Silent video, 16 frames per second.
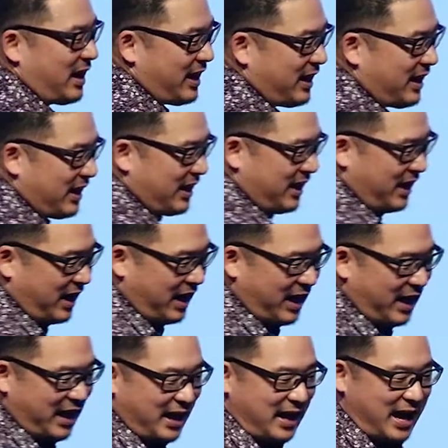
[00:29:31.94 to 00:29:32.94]
right?
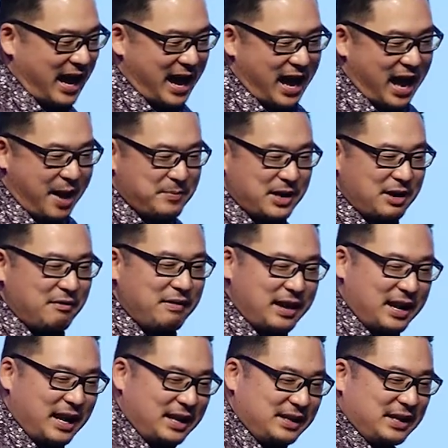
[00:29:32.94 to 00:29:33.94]
I'm going to
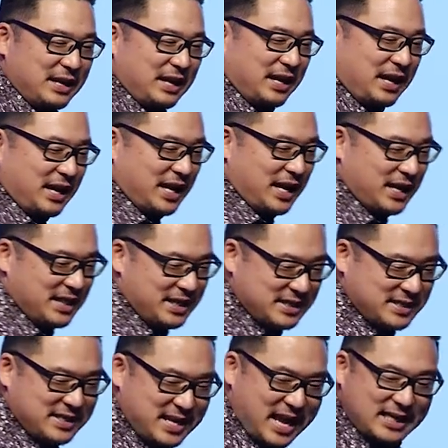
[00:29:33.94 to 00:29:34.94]
read
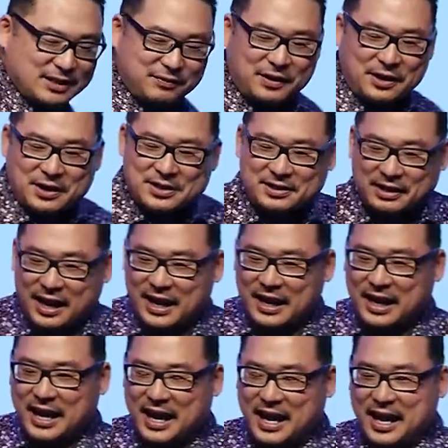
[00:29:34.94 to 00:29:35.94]
this next verse,
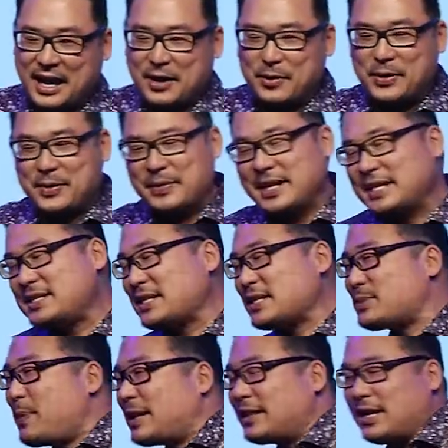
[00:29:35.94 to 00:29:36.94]
right? We need to
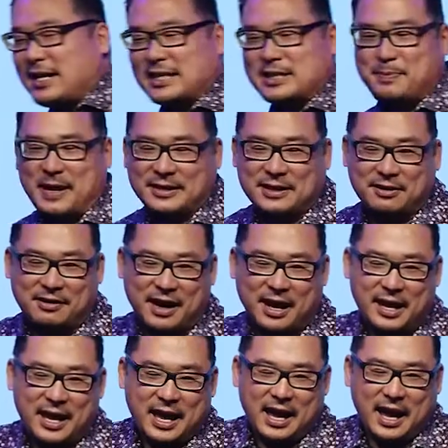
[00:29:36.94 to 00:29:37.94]
expect the unexpected,
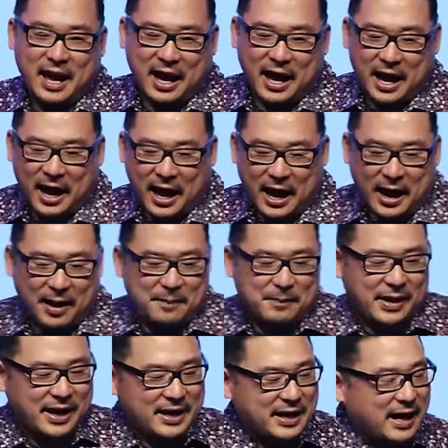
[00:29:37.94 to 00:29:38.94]
right? I'm
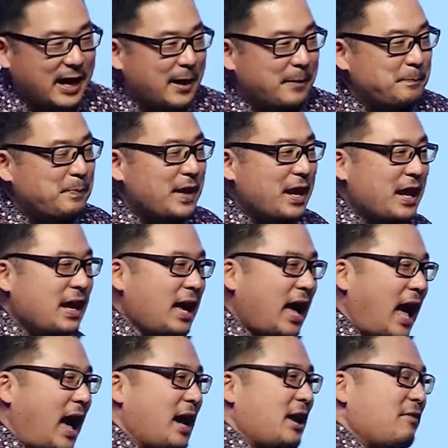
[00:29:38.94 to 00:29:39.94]

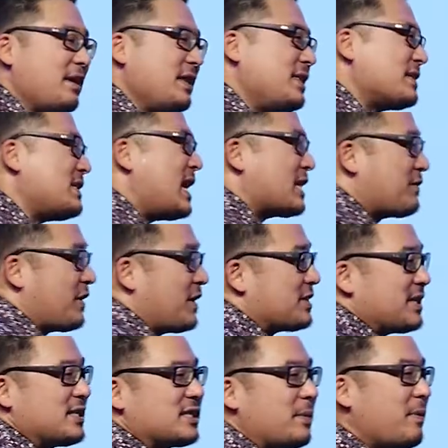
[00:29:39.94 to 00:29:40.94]
going to read this next
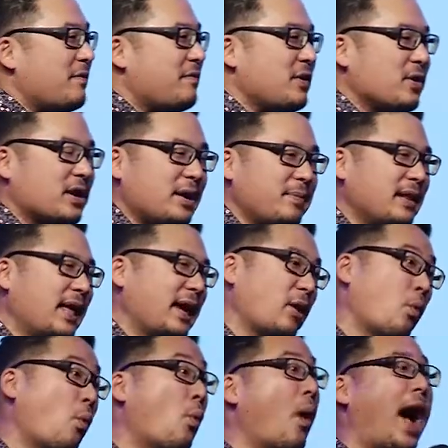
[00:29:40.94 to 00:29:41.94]
verse, and some of you are going to be
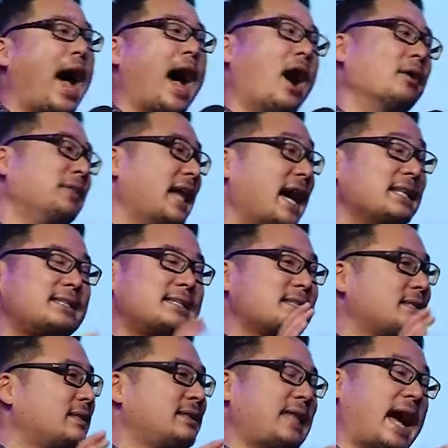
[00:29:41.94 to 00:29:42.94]
like, wow,
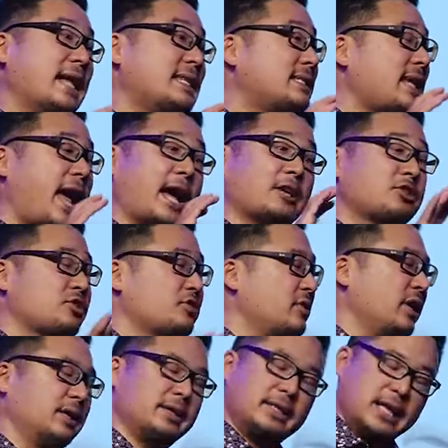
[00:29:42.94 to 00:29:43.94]
that's
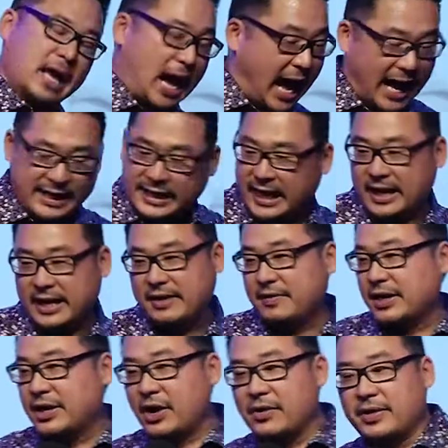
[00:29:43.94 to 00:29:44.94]
extra. No, I can't
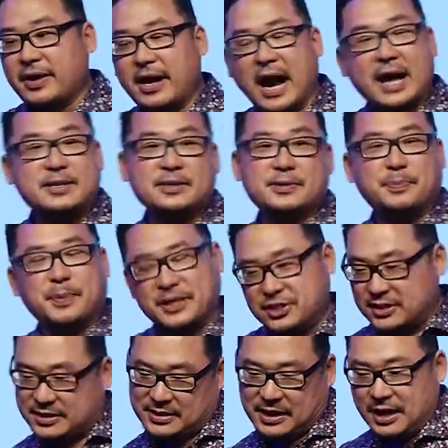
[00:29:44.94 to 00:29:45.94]
even go there. Just
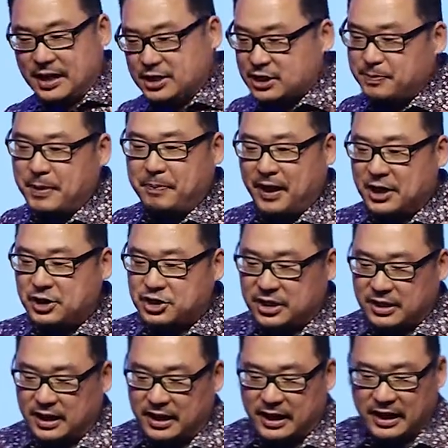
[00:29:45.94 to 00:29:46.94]
be
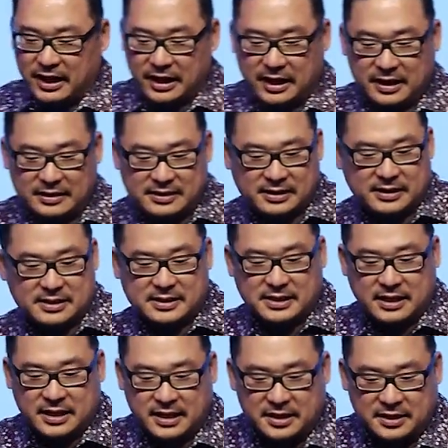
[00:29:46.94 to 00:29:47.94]
patient. It's
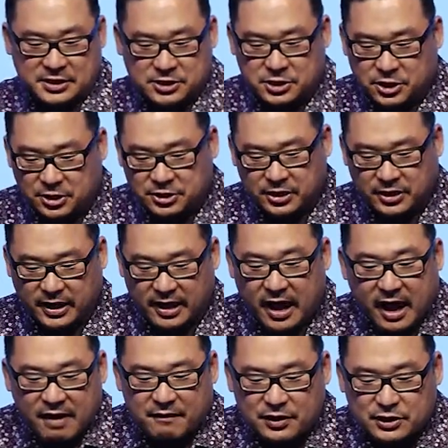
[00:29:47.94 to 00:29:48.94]
Sunday. This is church, okay?
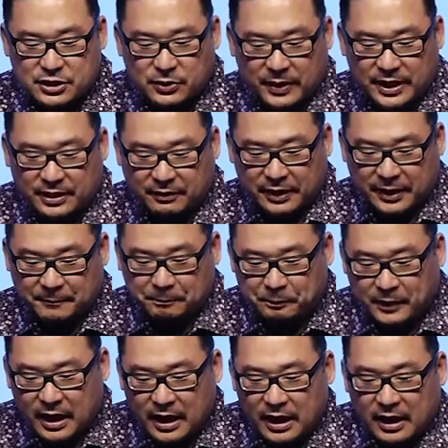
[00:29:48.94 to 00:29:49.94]
Verse 23.
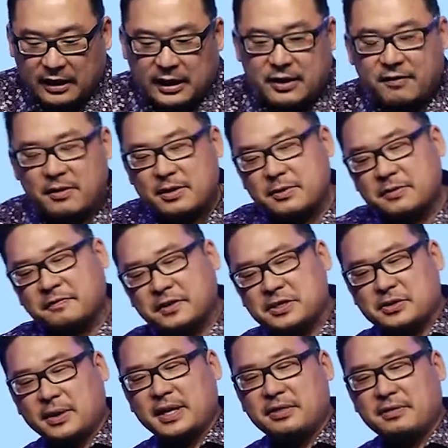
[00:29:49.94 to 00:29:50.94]
Look at what
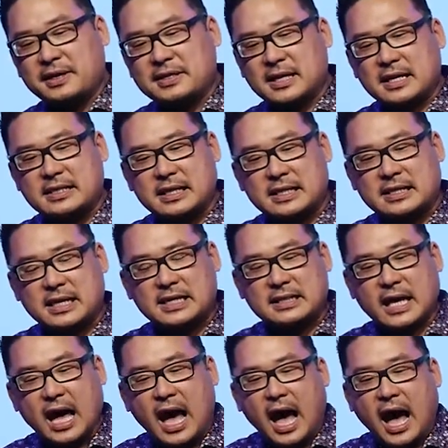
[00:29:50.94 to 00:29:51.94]
verse 23 says. It
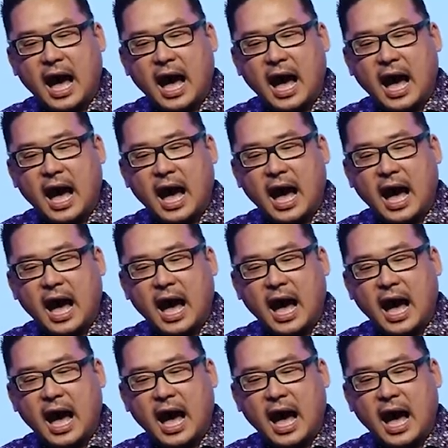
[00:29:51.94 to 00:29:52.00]
says,